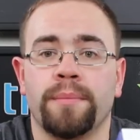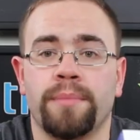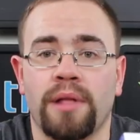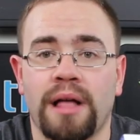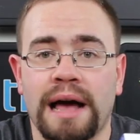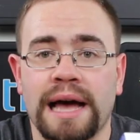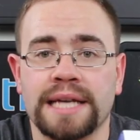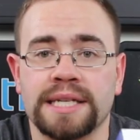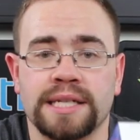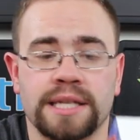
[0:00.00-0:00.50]
the
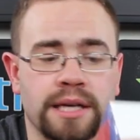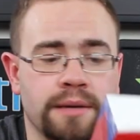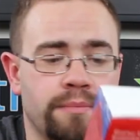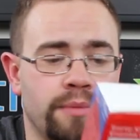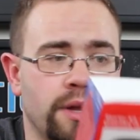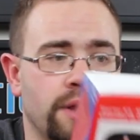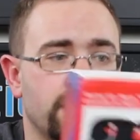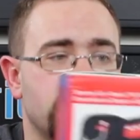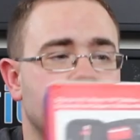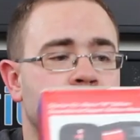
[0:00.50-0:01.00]
plastic.
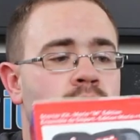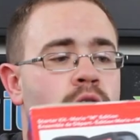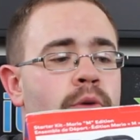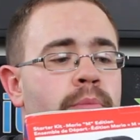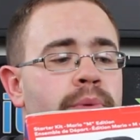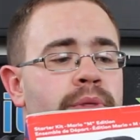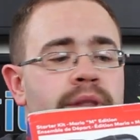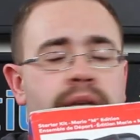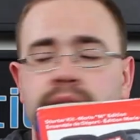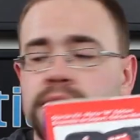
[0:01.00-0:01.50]
But let's
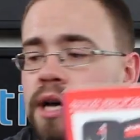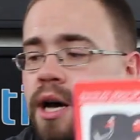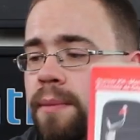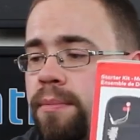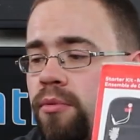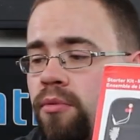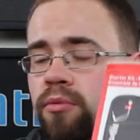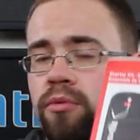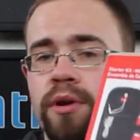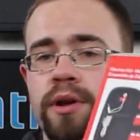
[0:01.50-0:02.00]
open this
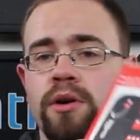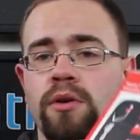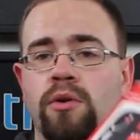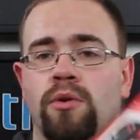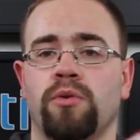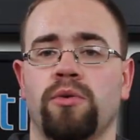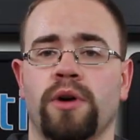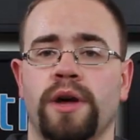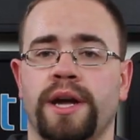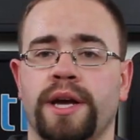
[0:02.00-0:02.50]
up real
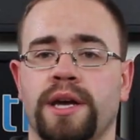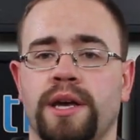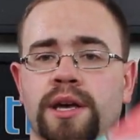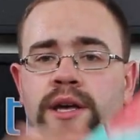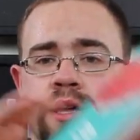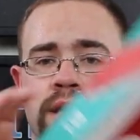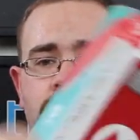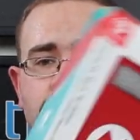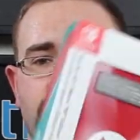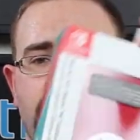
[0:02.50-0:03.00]

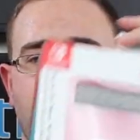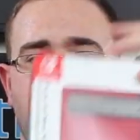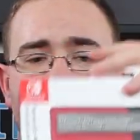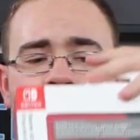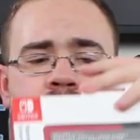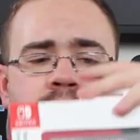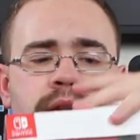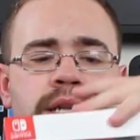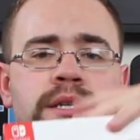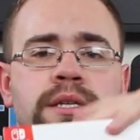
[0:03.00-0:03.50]
quick
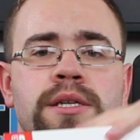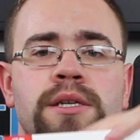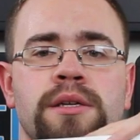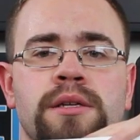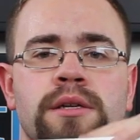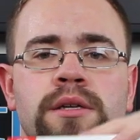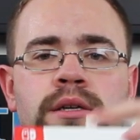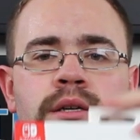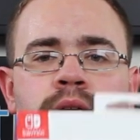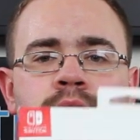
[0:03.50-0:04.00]
and
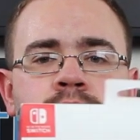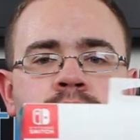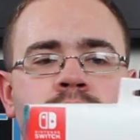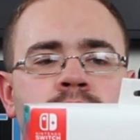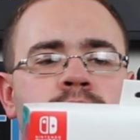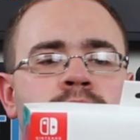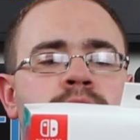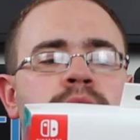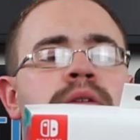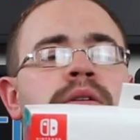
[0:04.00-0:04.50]

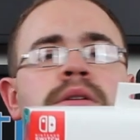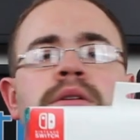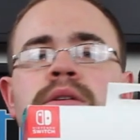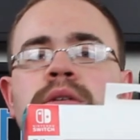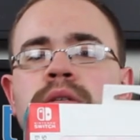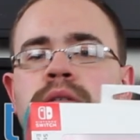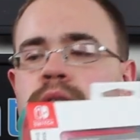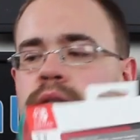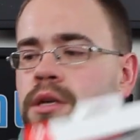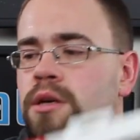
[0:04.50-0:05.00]

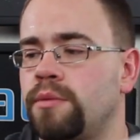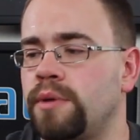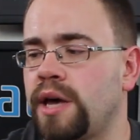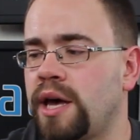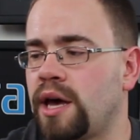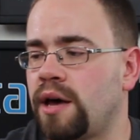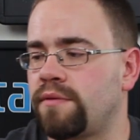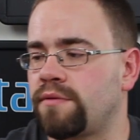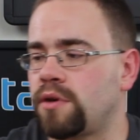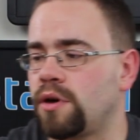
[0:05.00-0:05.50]
see what we
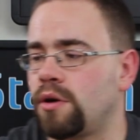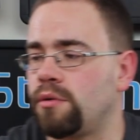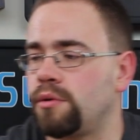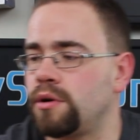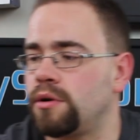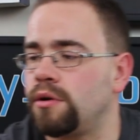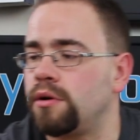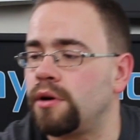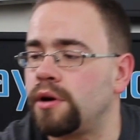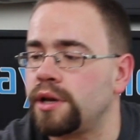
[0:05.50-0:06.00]
have
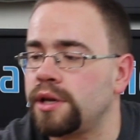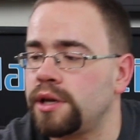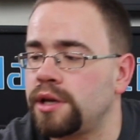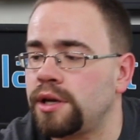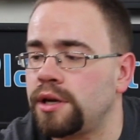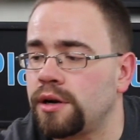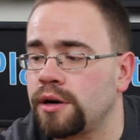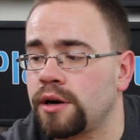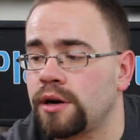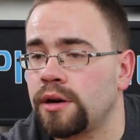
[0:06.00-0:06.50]
going on
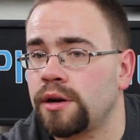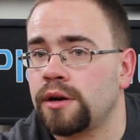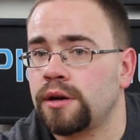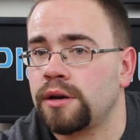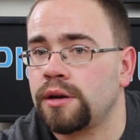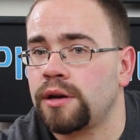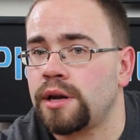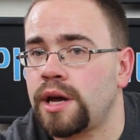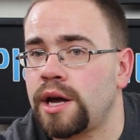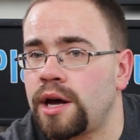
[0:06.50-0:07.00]
here.
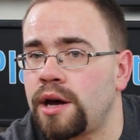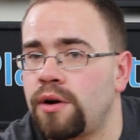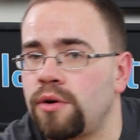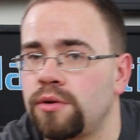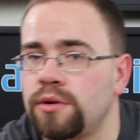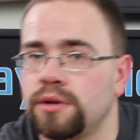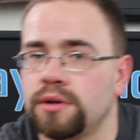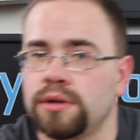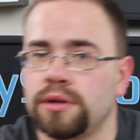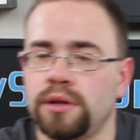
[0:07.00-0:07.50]

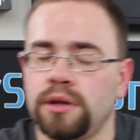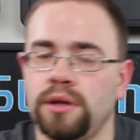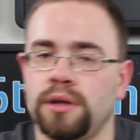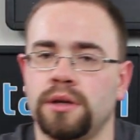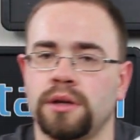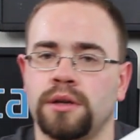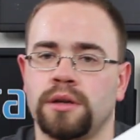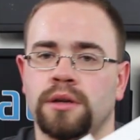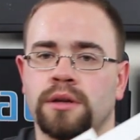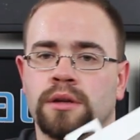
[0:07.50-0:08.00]
Now,
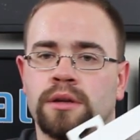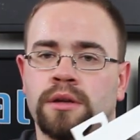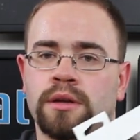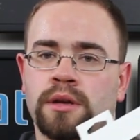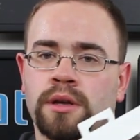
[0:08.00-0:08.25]
I